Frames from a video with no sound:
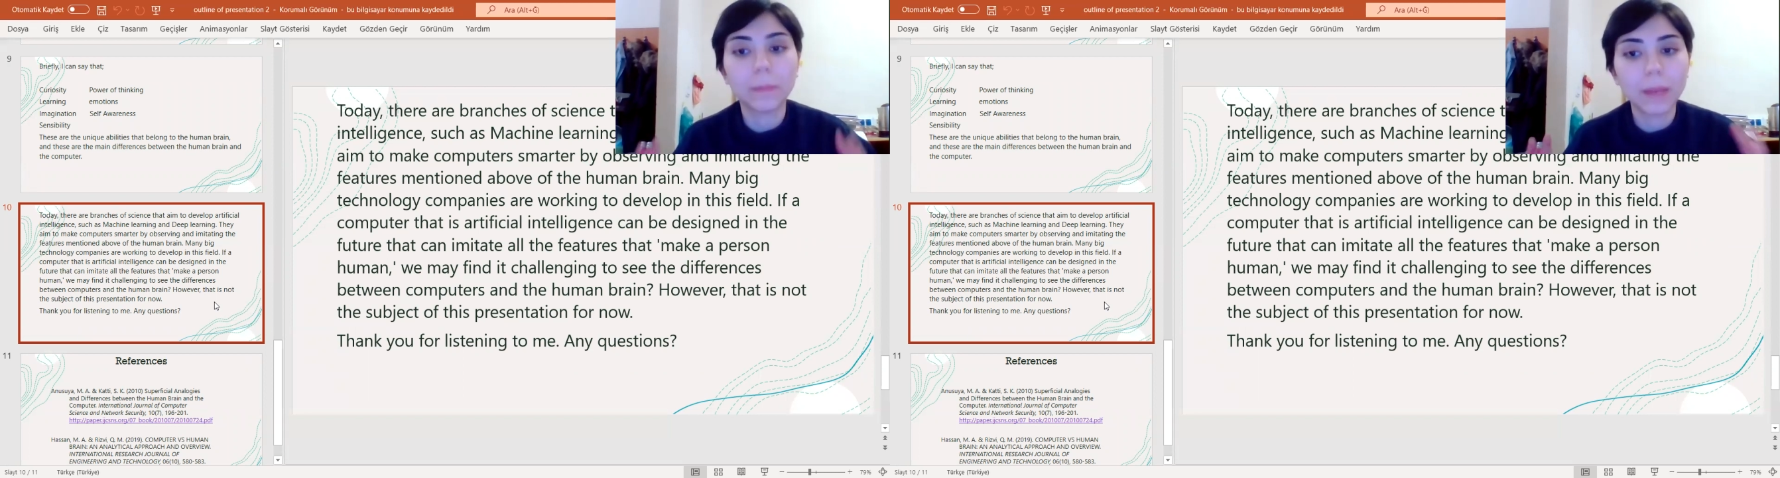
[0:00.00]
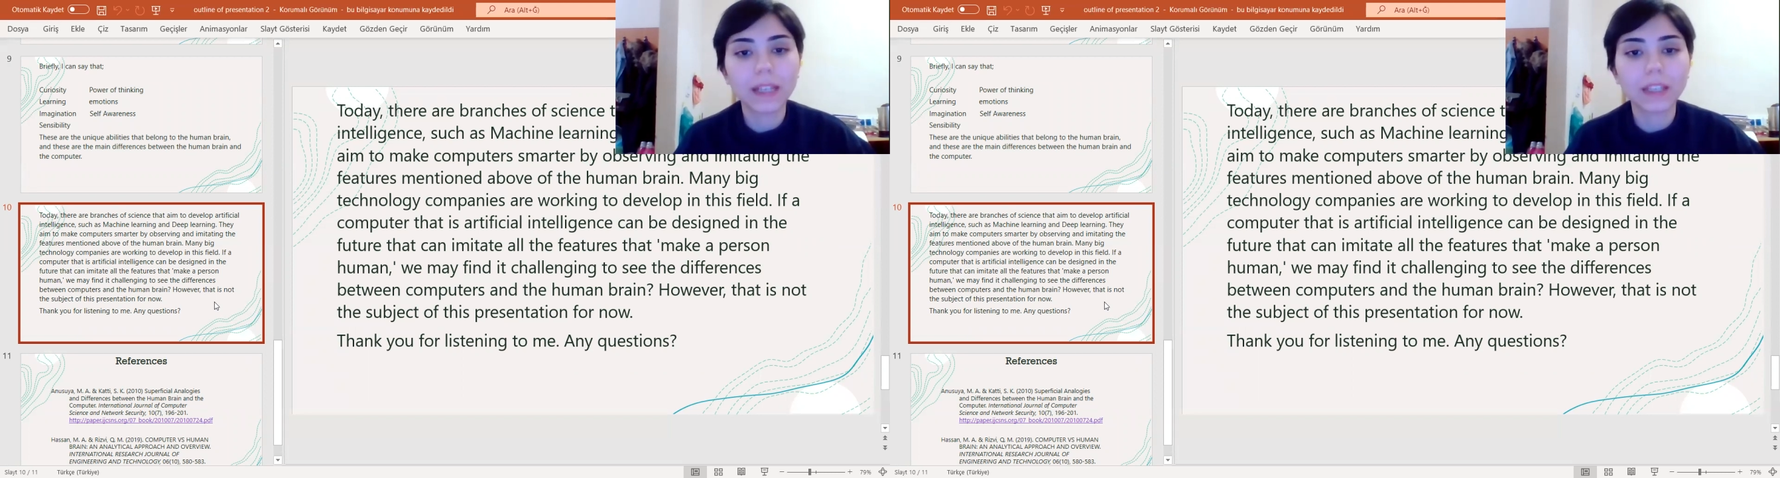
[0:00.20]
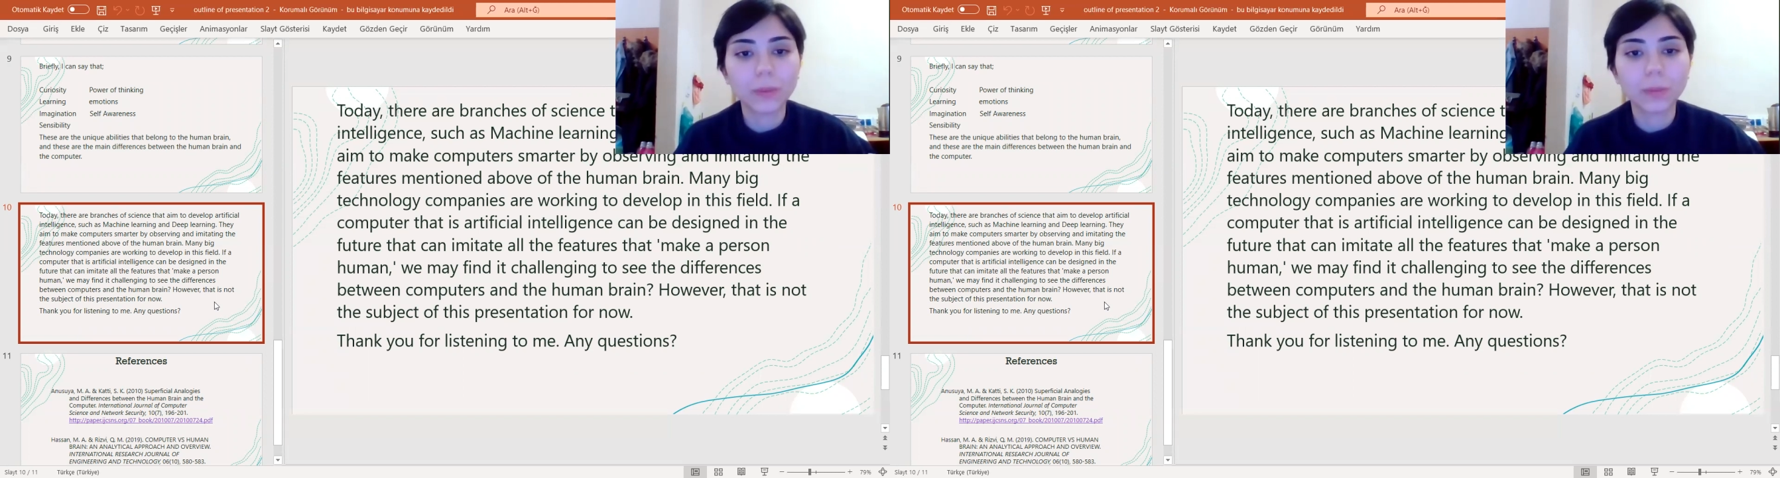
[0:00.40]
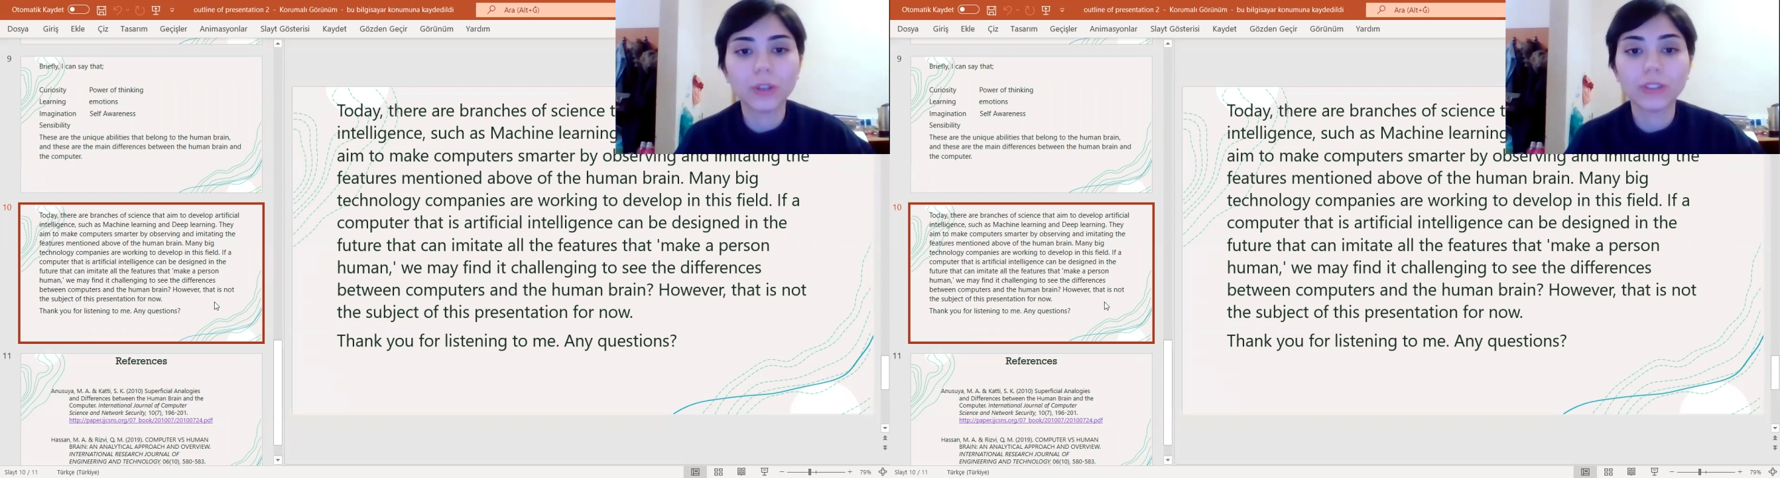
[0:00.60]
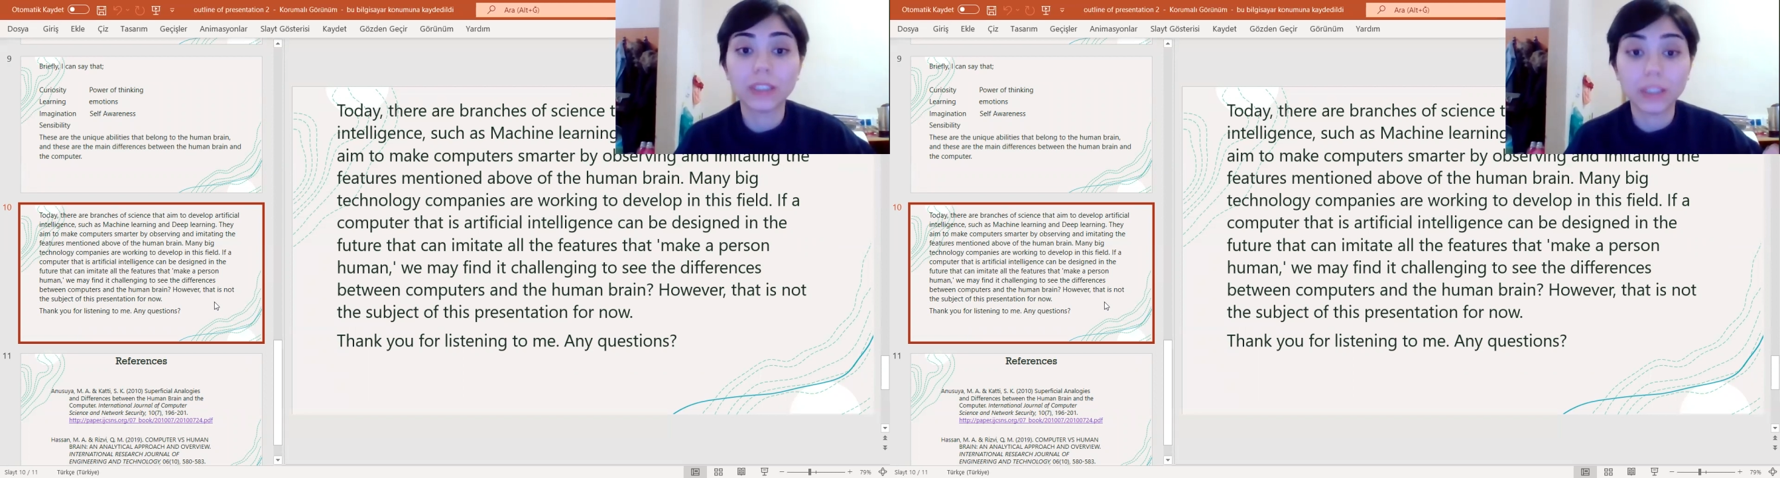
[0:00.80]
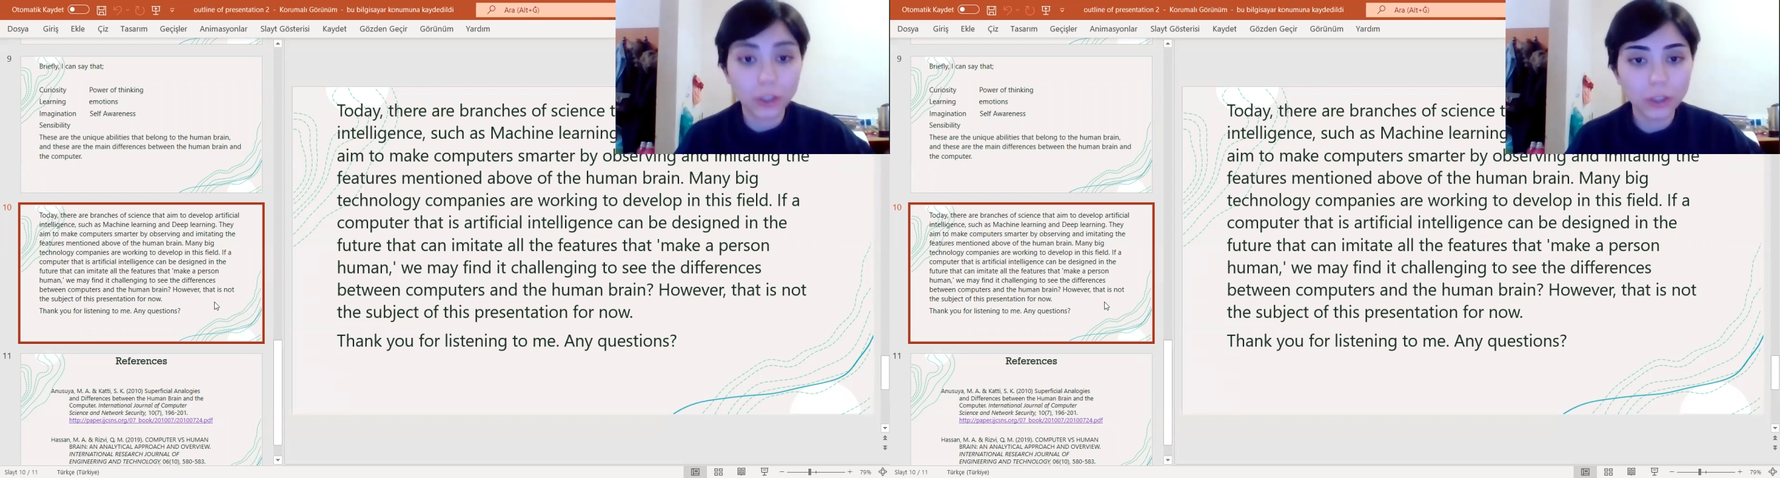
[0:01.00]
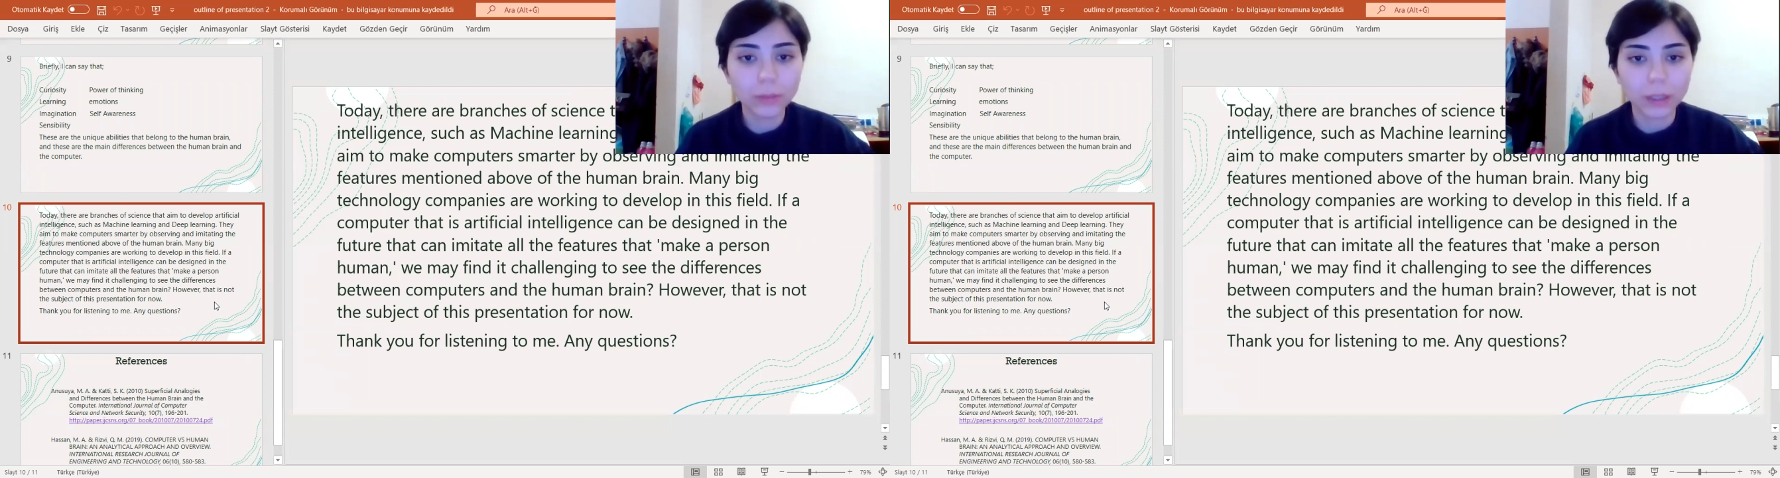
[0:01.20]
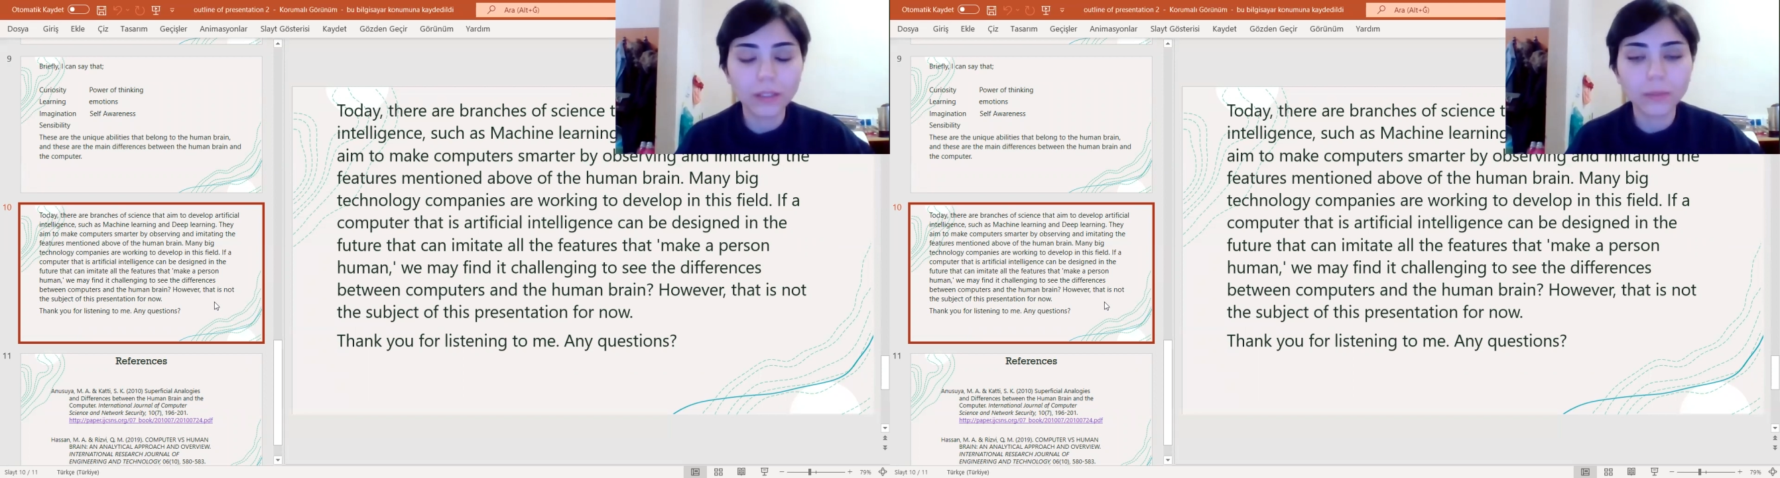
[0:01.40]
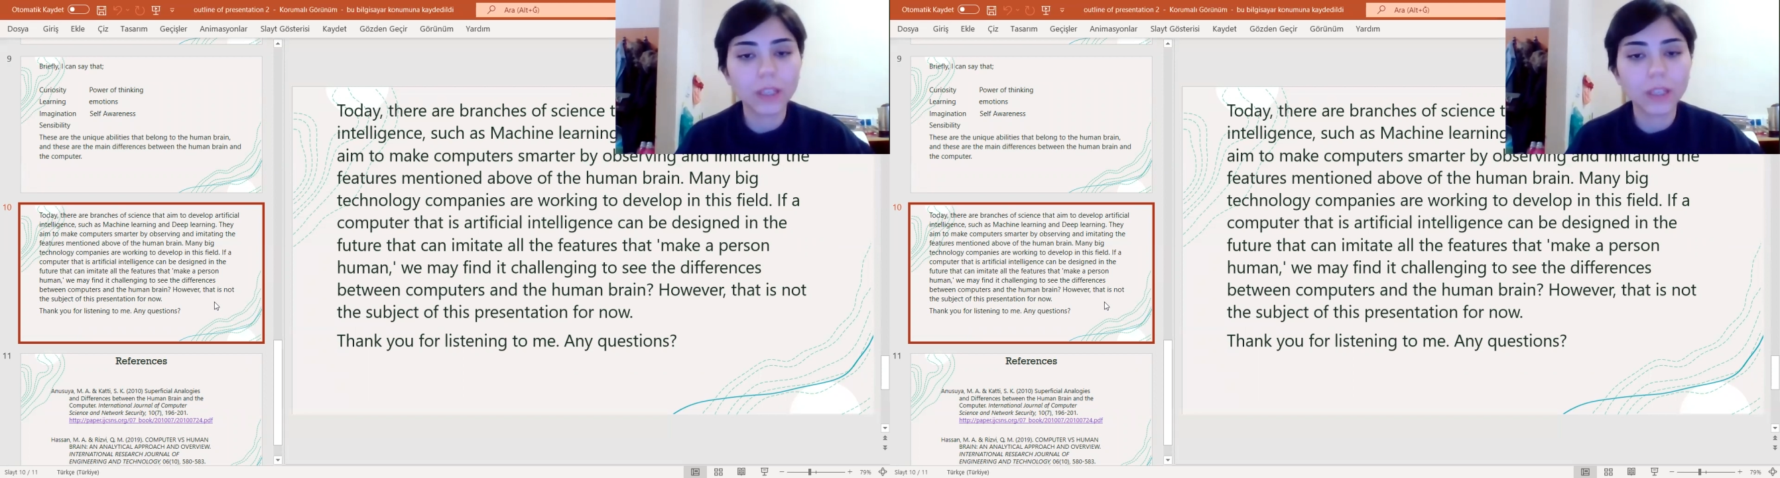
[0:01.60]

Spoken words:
make a person human,